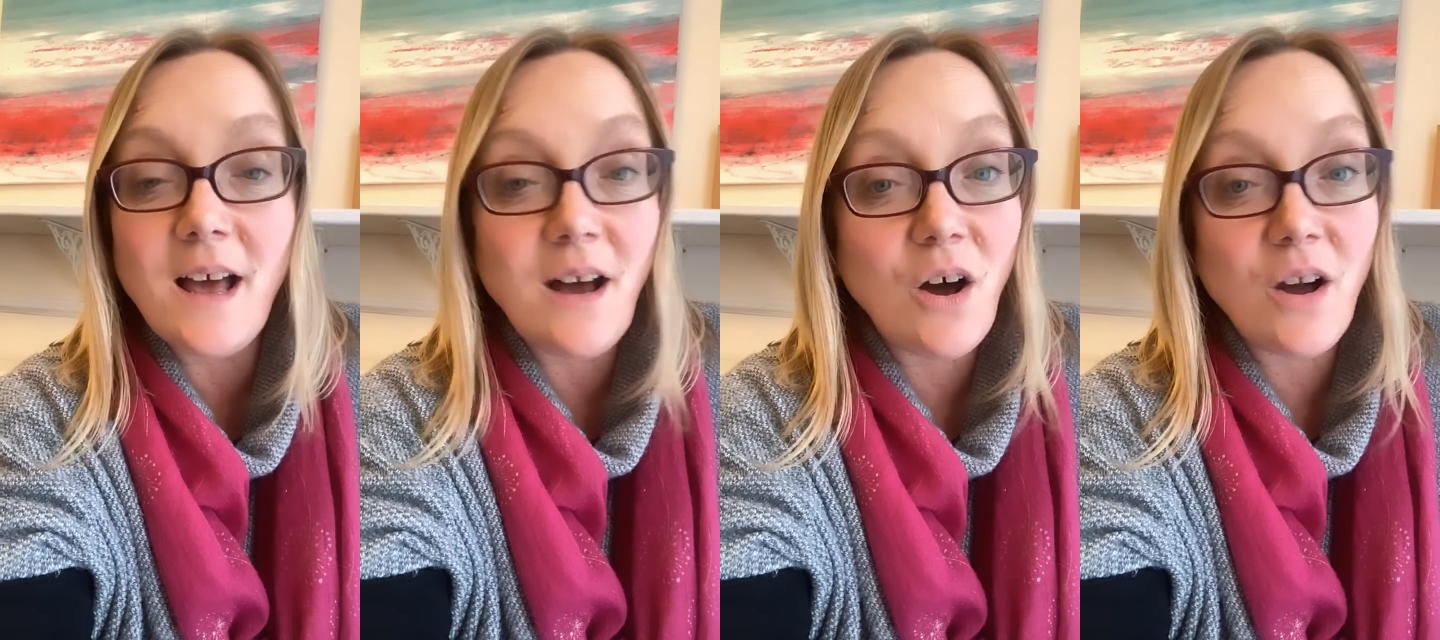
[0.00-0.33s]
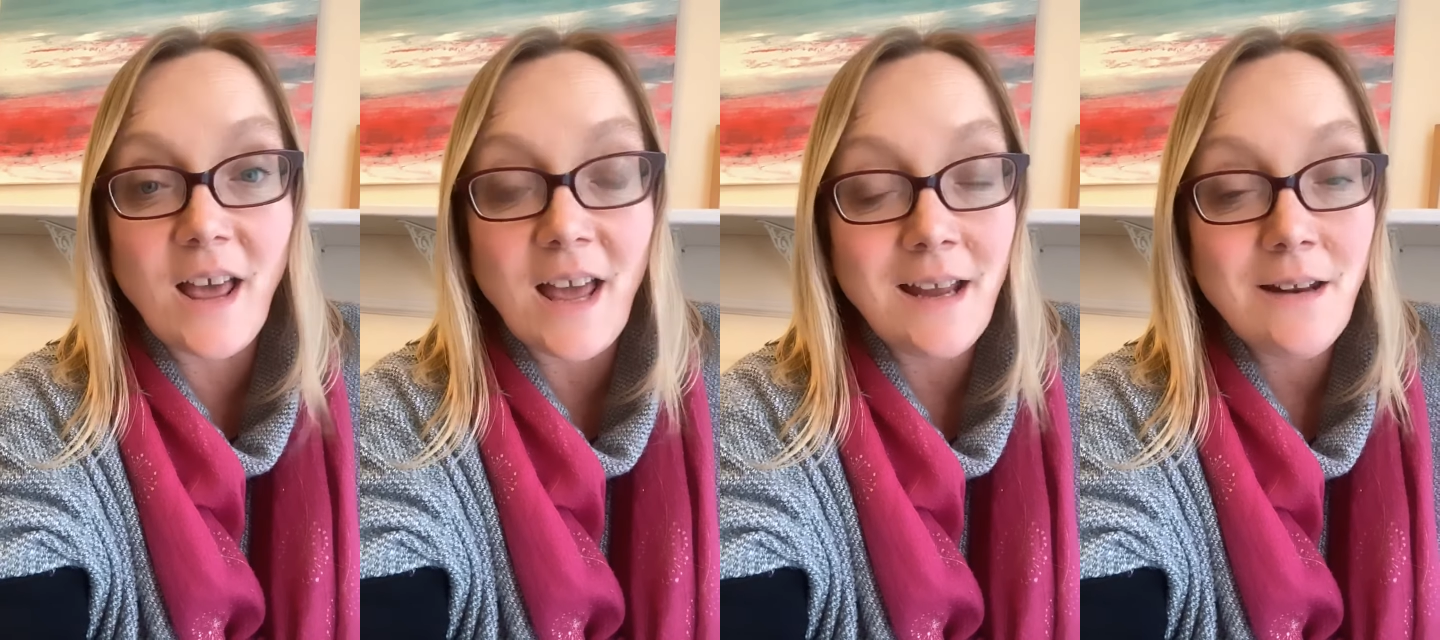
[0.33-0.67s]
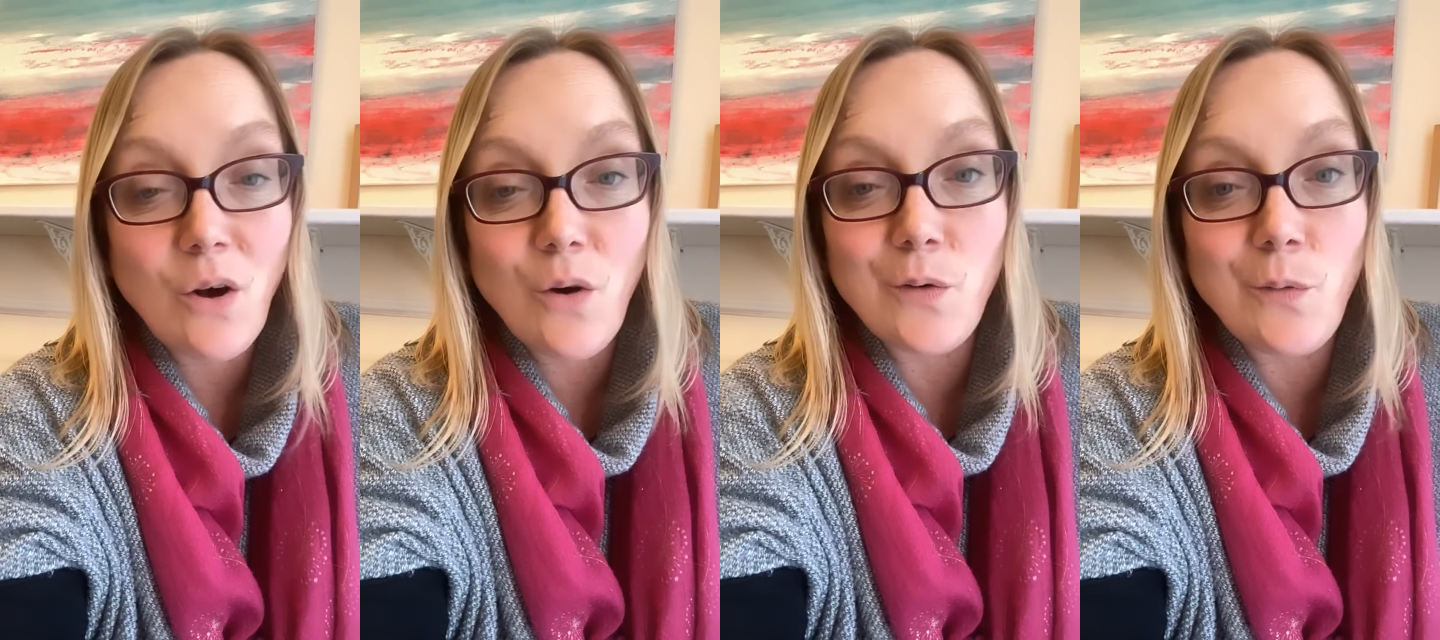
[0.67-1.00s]
Again,
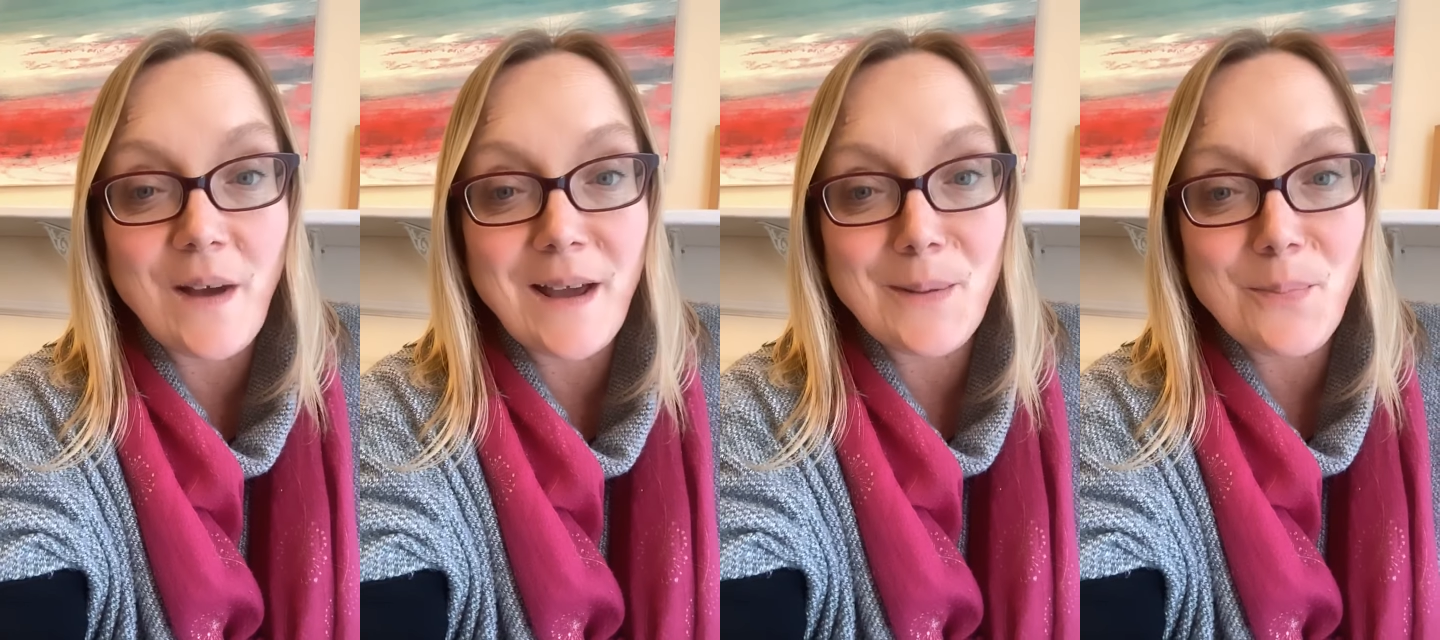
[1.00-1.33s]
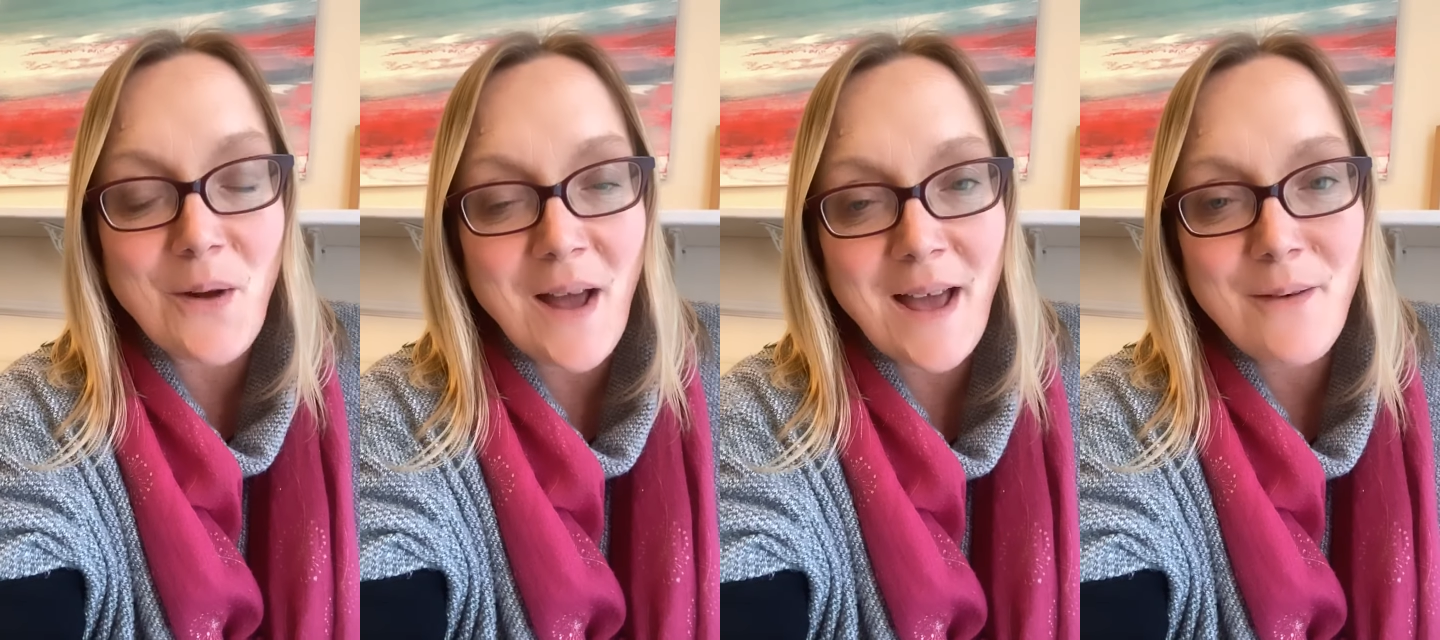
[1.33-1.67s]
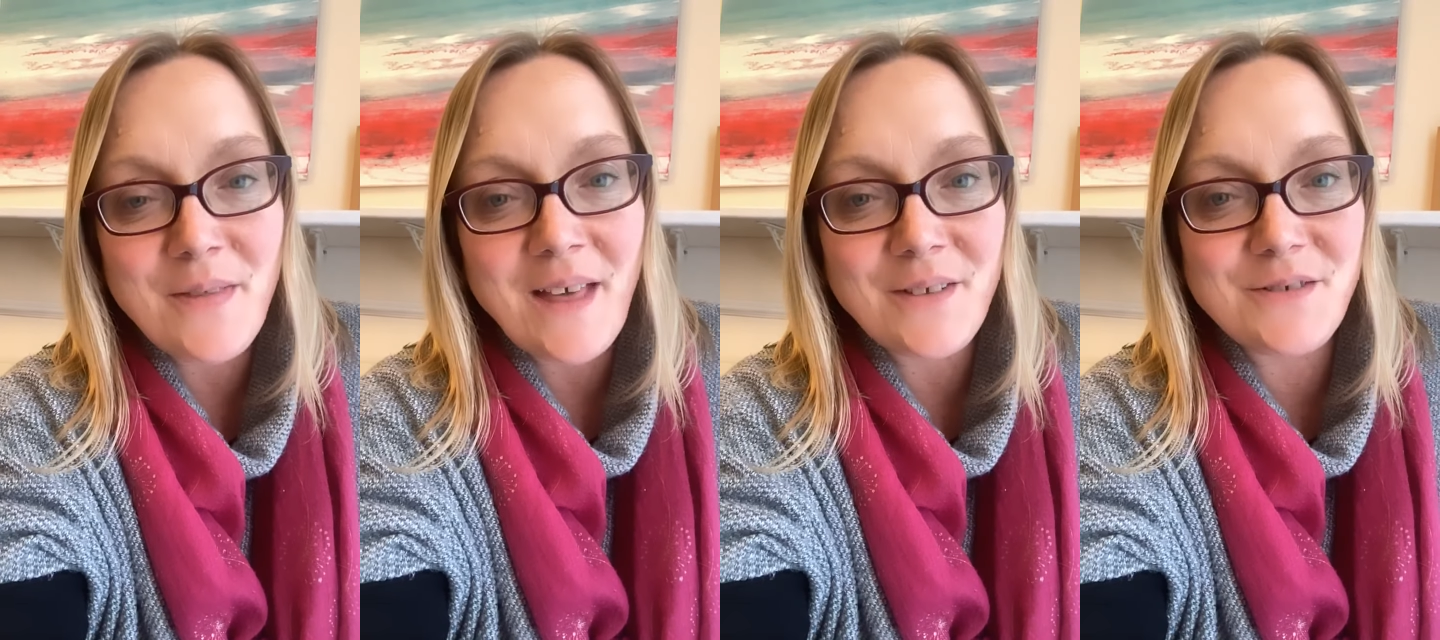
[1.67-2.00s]
on a wing and a prayer,
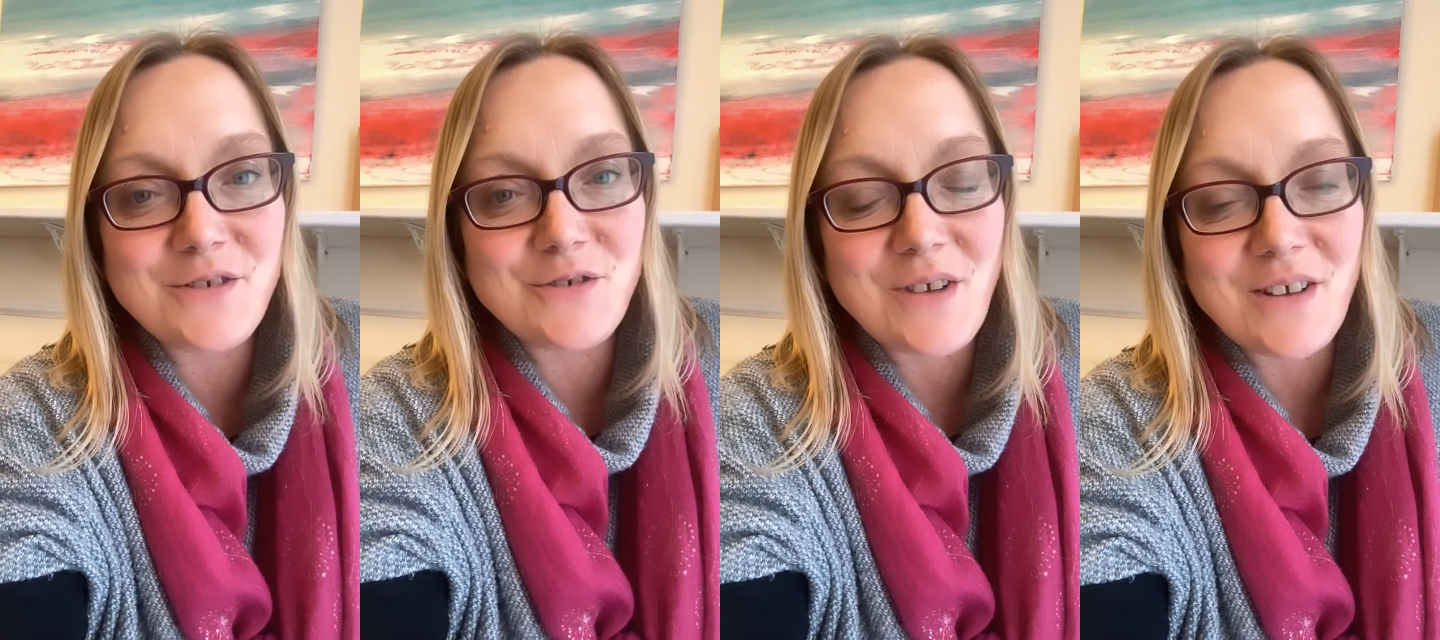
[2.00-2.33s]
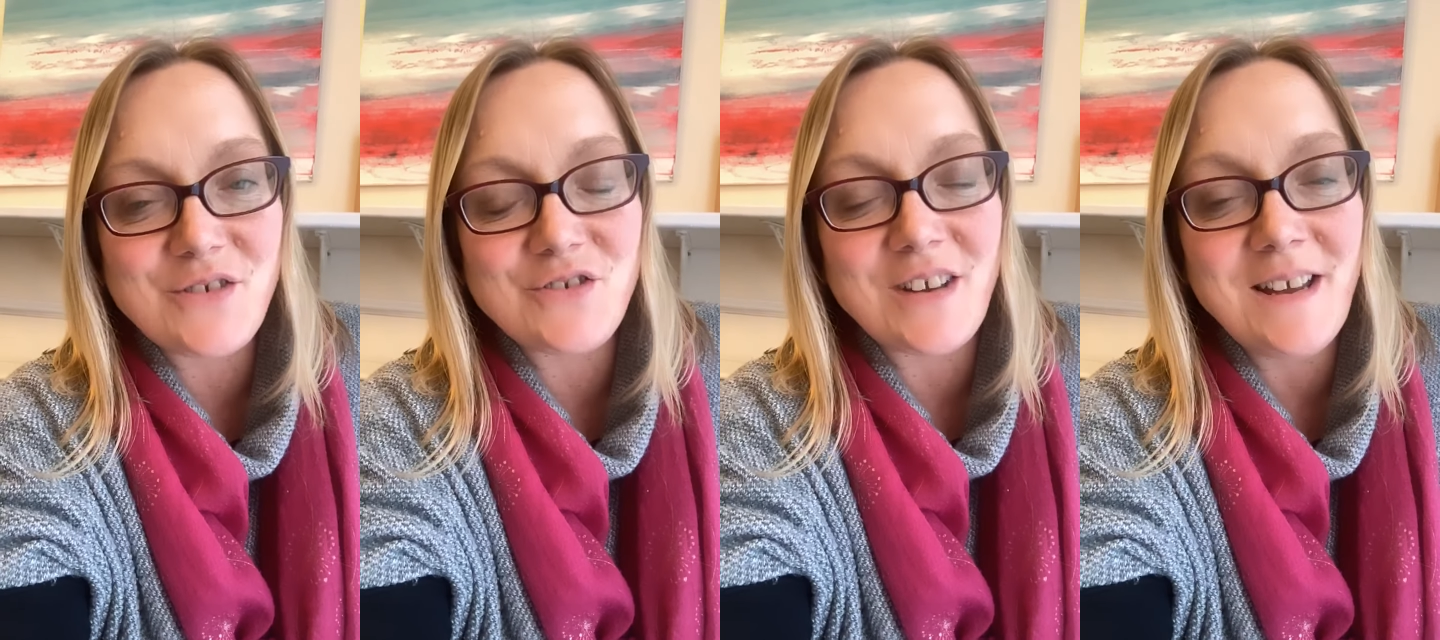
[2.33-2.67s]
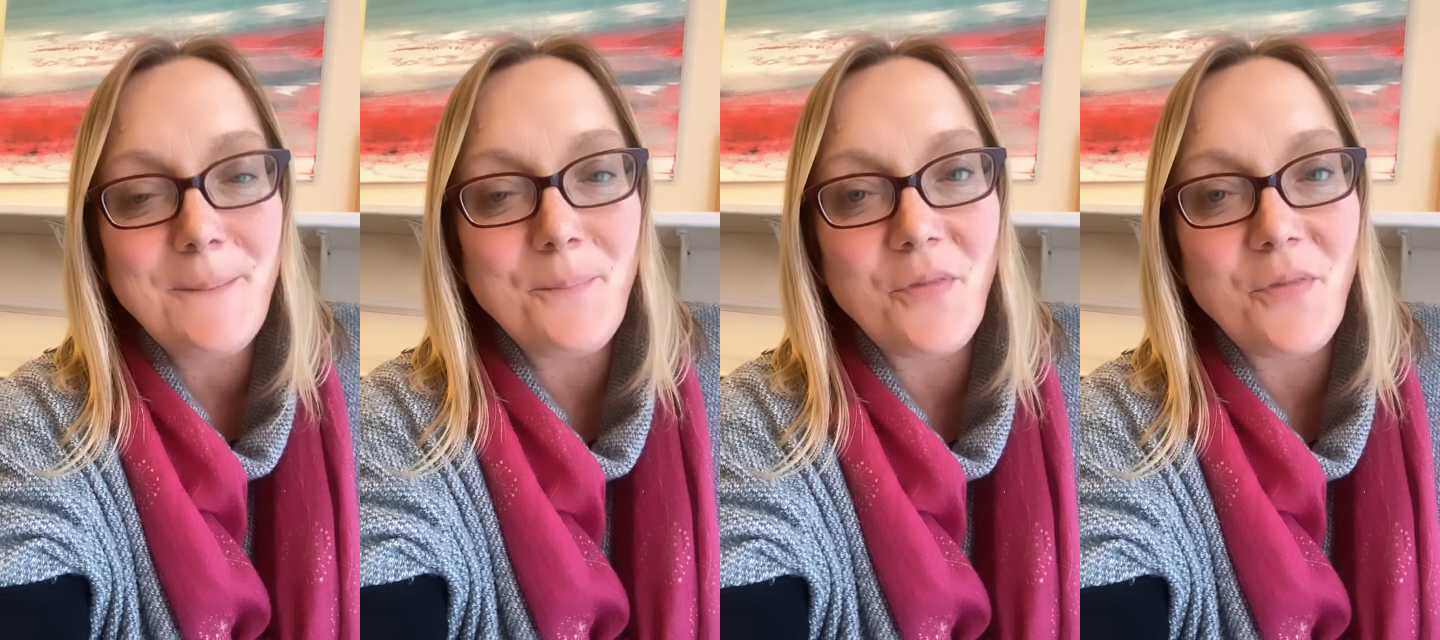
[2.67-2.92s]
without a strategy.